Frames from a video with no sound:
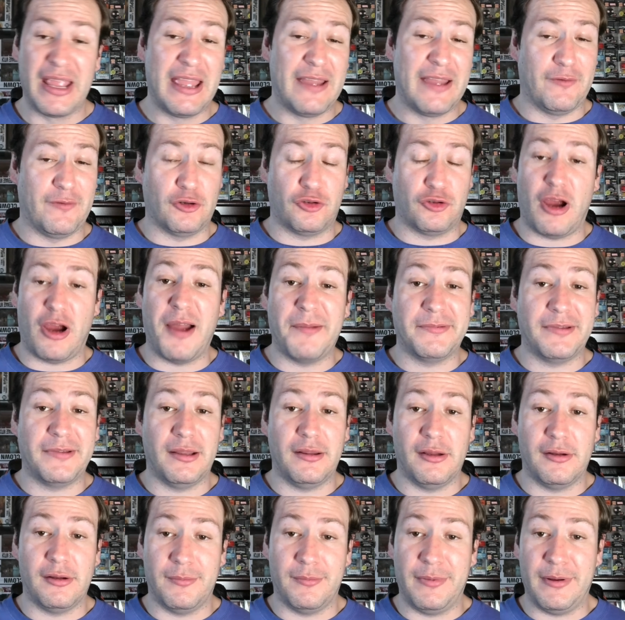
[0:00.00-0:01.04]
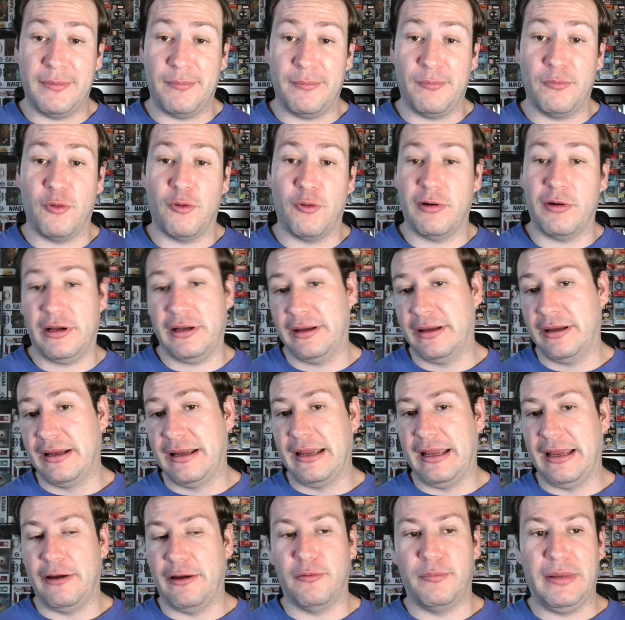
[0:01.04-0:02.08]
If it drops a little bit more,
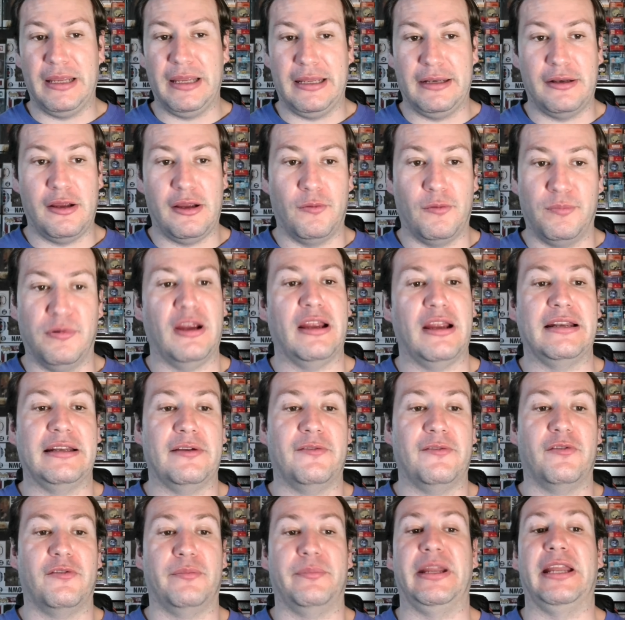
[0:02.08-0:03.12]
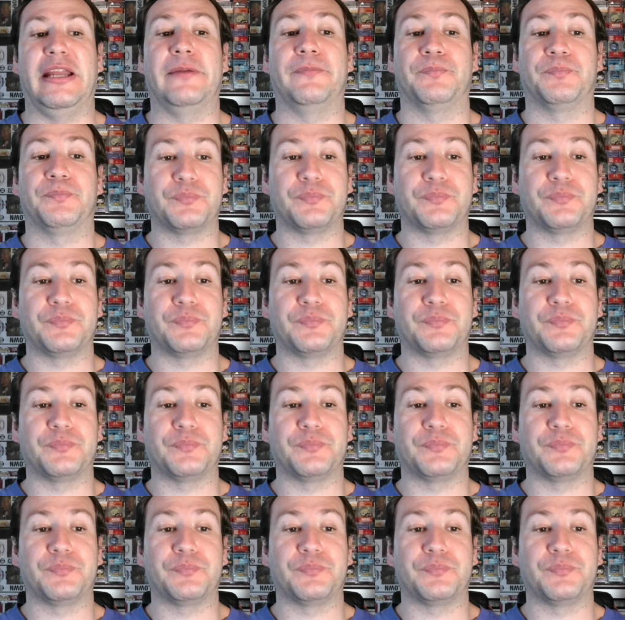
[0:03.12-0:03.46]
it will be a no-brainer for me.